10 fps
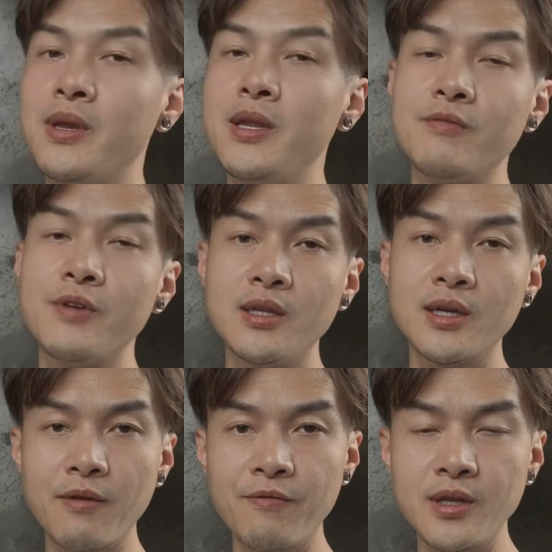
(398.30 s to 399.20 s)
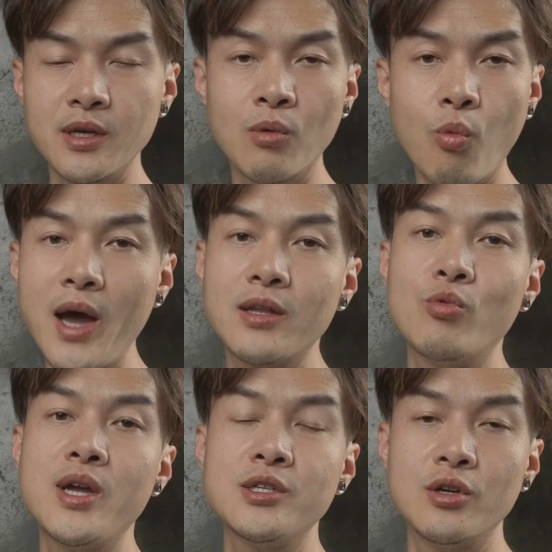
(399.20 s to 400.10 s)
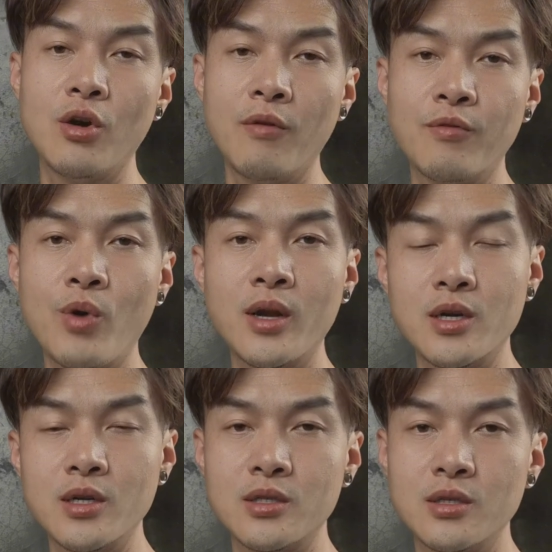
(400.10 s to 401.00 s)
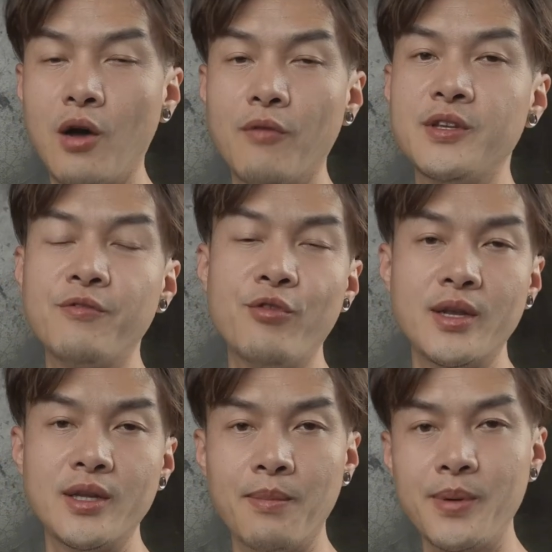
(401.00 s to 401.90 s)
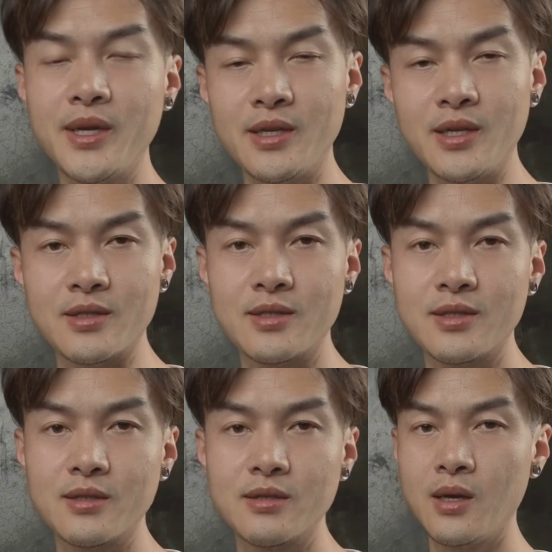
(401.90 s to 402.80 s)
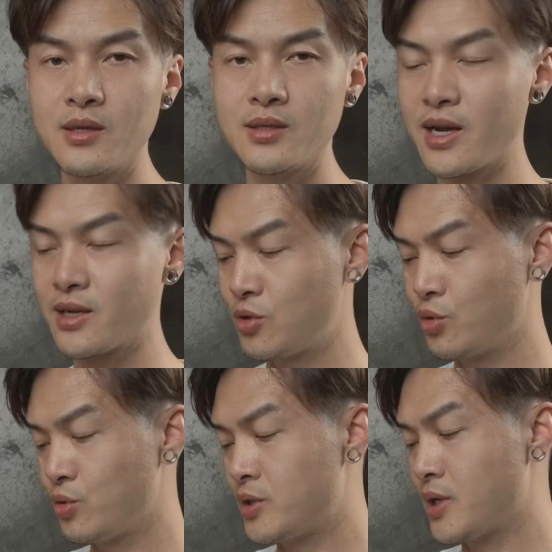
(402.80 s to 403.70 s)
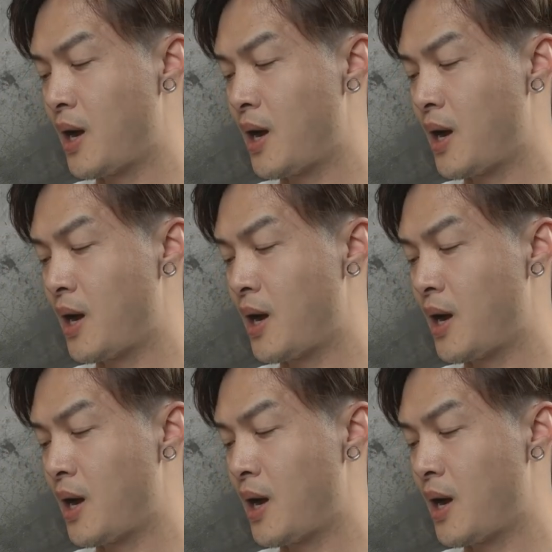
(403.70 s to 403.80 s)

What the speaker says: believe it can fit a wide range of runners of different abilities. Thanks to the